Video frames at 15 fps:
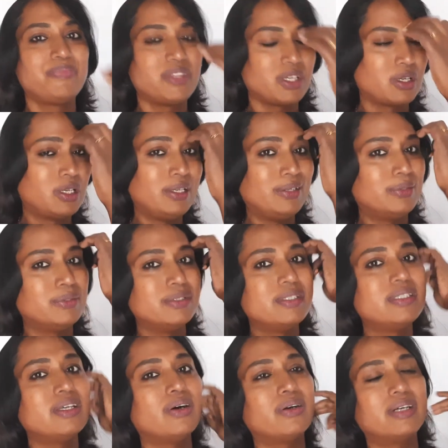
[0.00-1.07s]
clothes,
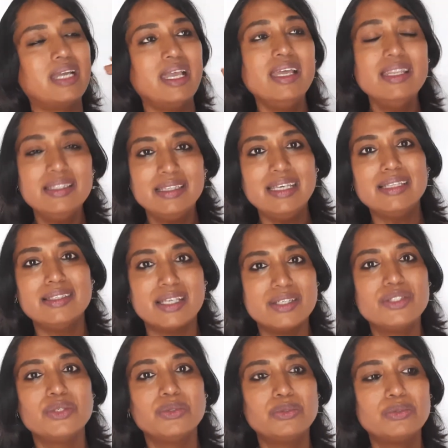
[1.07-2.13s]
or anything that
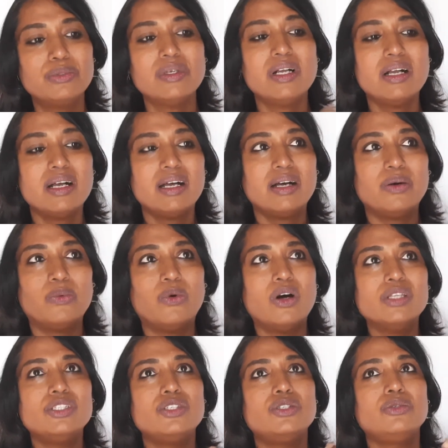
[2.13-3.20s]
you
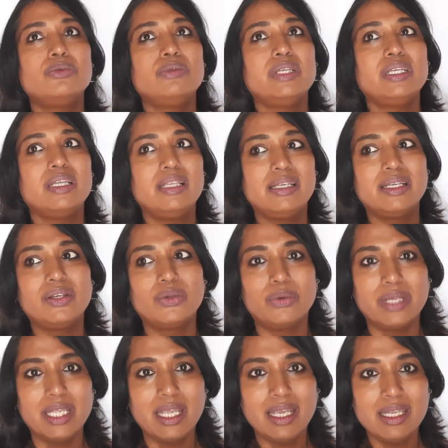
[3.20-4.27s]
wanted to really
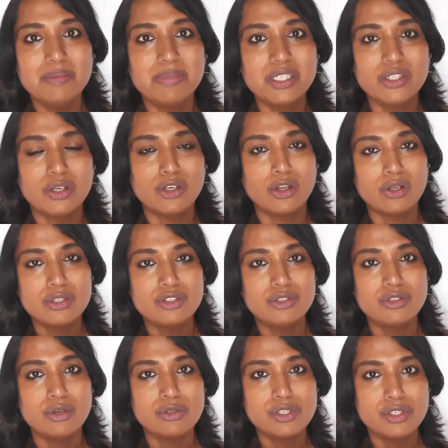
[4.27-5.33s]
create, but you're not
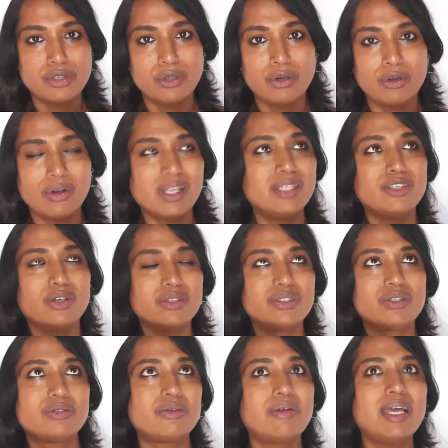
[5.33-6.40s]
so sure and you're
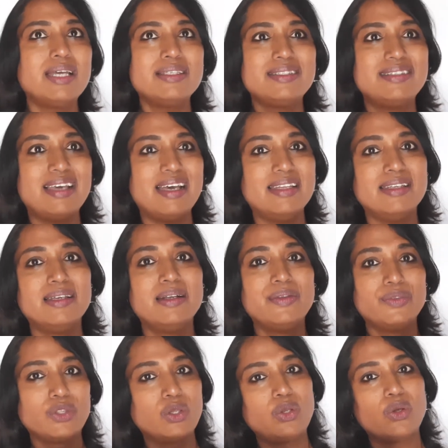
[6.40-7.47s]
stressed and
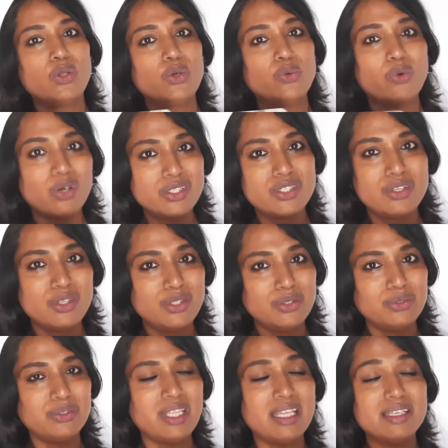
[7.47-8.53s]
you don't know what to
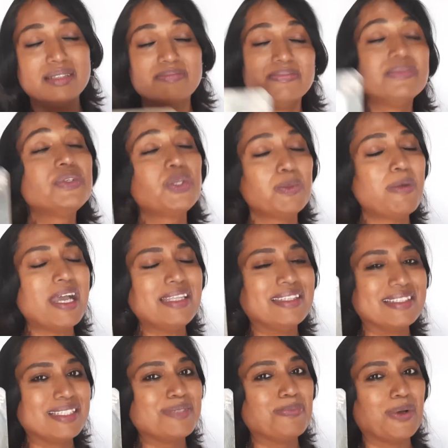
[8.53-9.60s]
do, then you buy
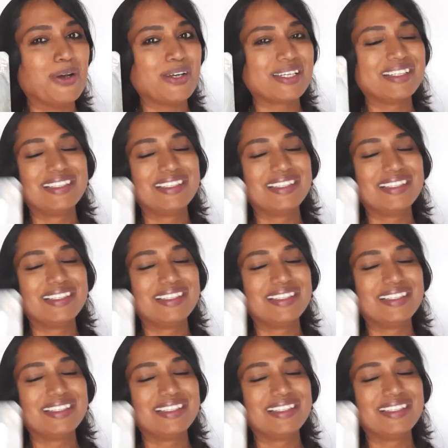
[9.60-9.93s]
this book.